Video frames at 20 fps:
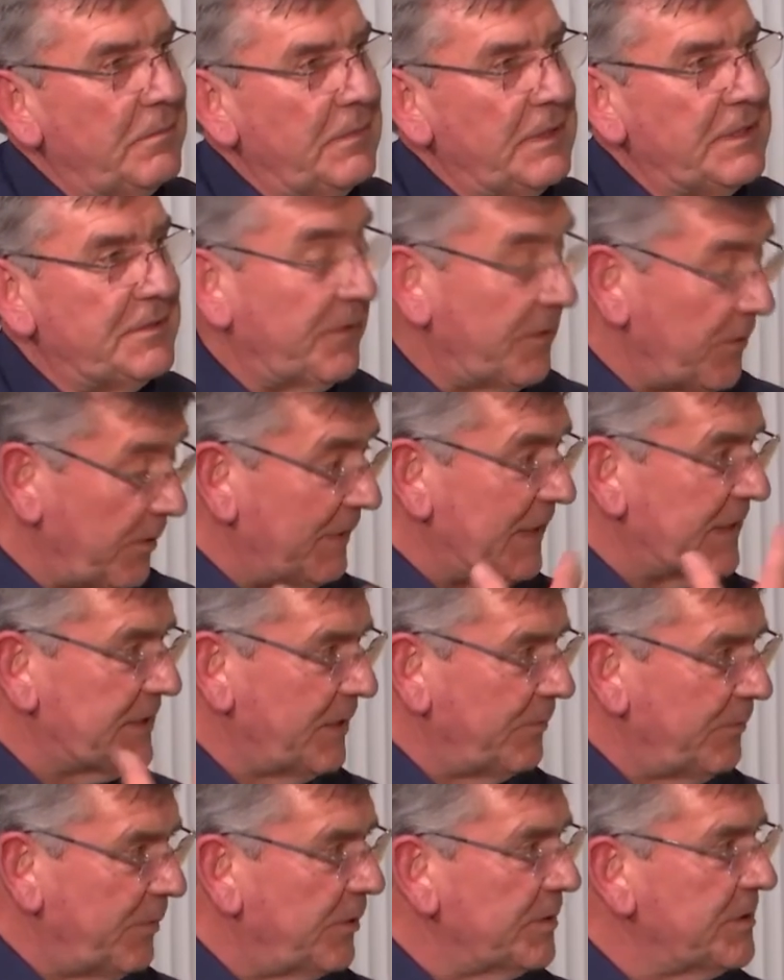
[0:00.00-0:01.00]
is very
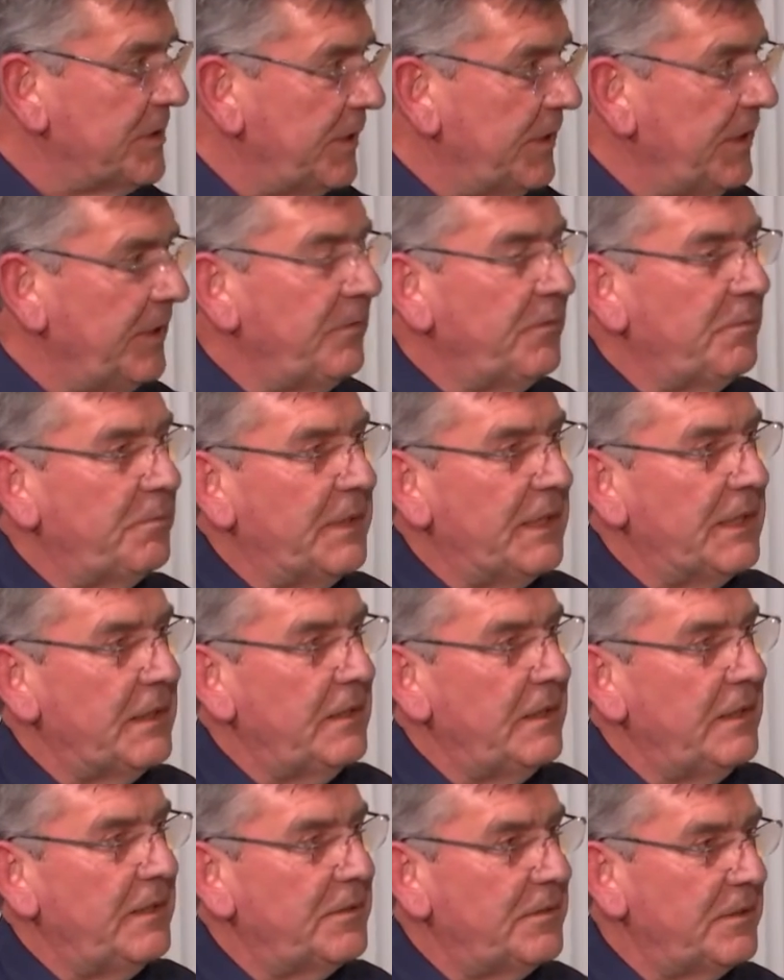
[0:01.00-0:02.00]
much a positive,
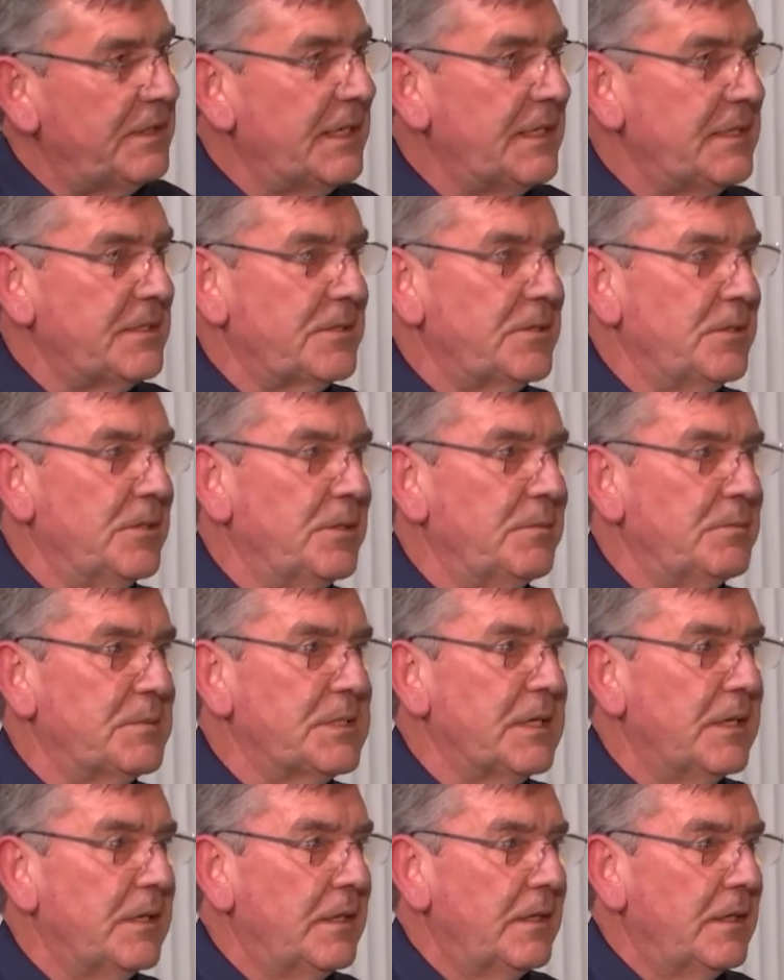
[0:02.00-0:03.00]
but in today's
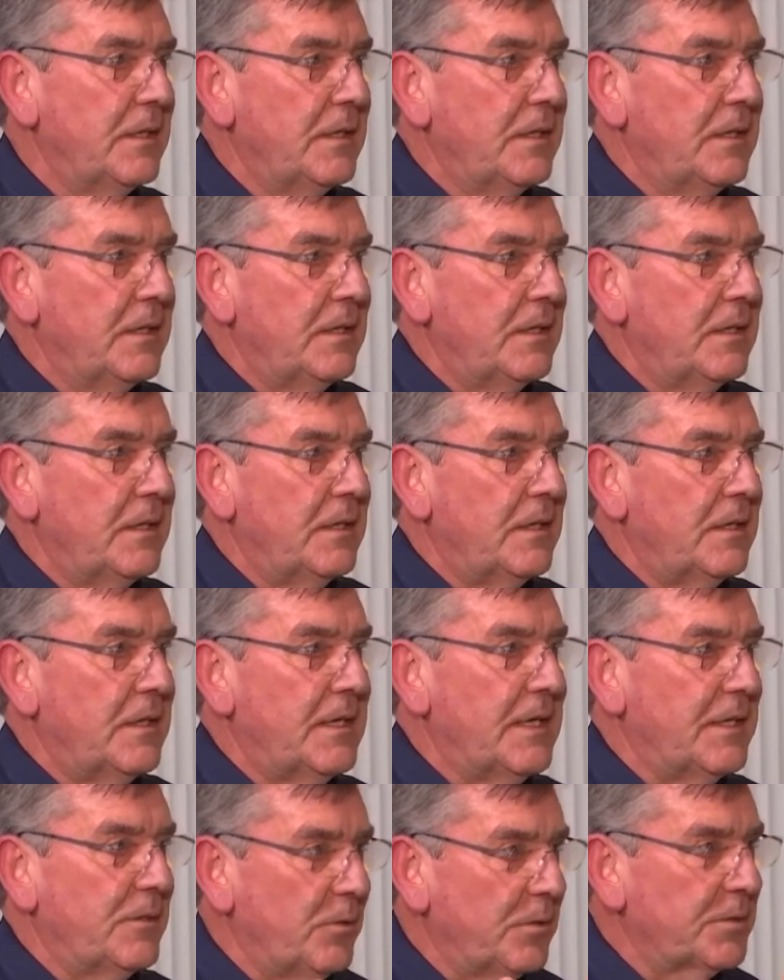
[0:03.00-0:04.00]
terms
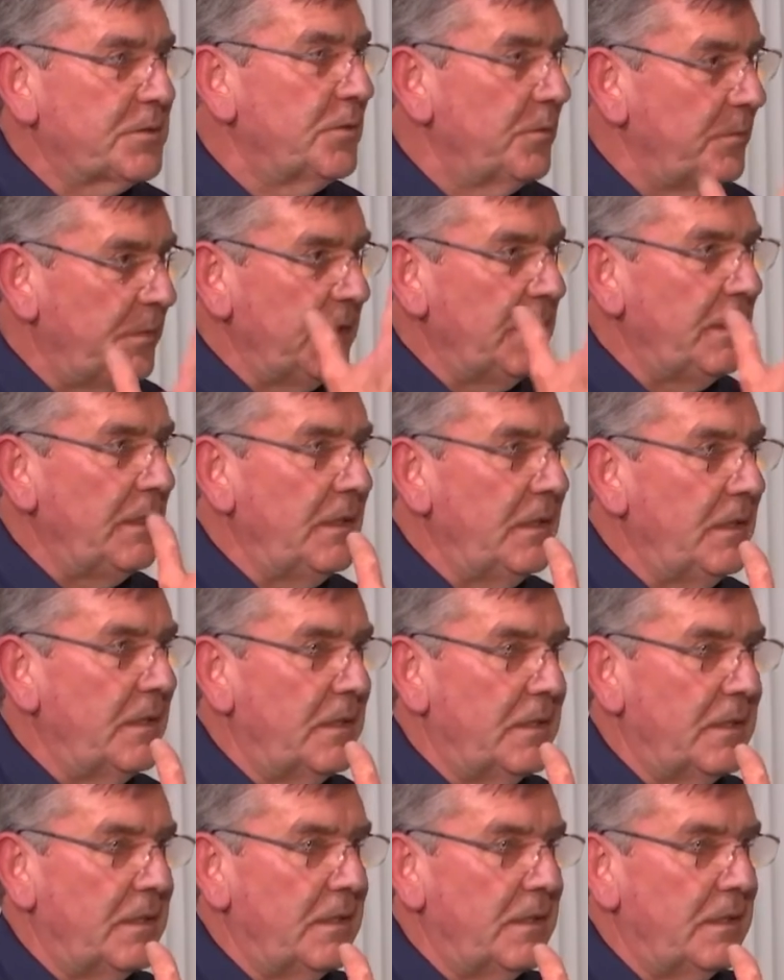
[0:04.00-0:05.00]
can also be
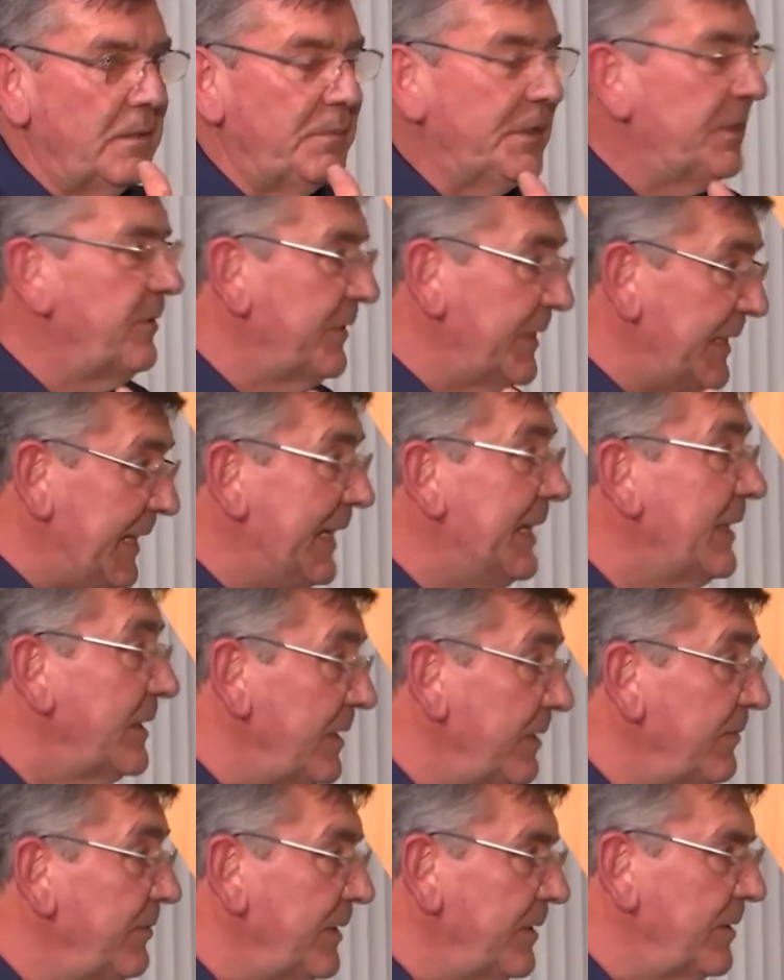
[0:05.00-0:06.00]
a bit of a
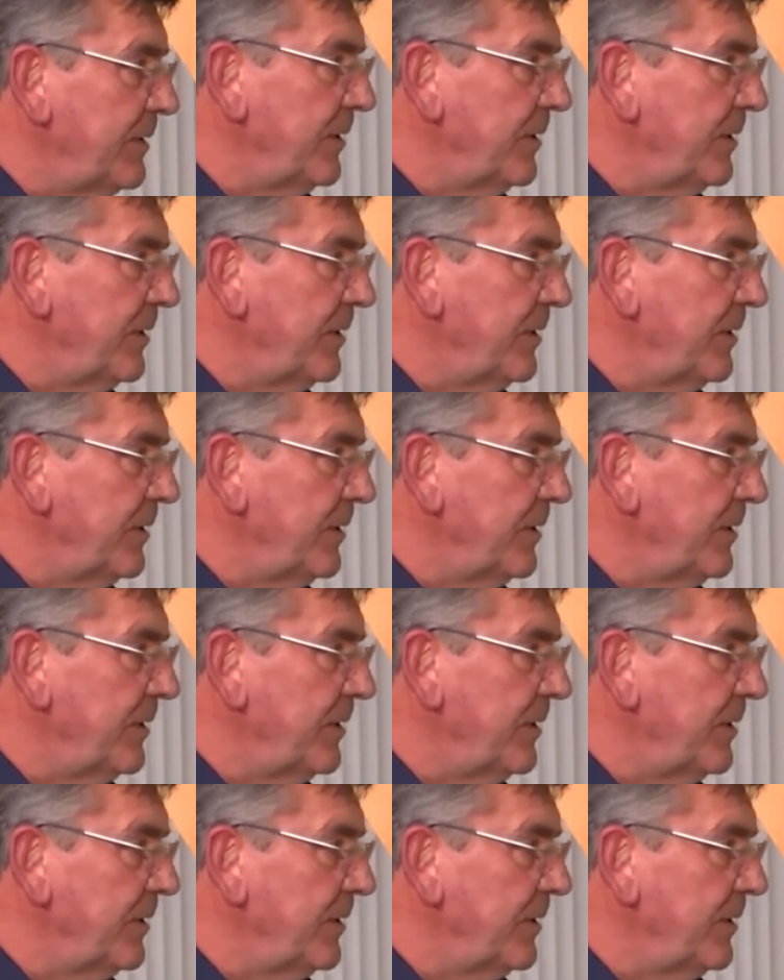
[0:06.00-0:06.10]
negative in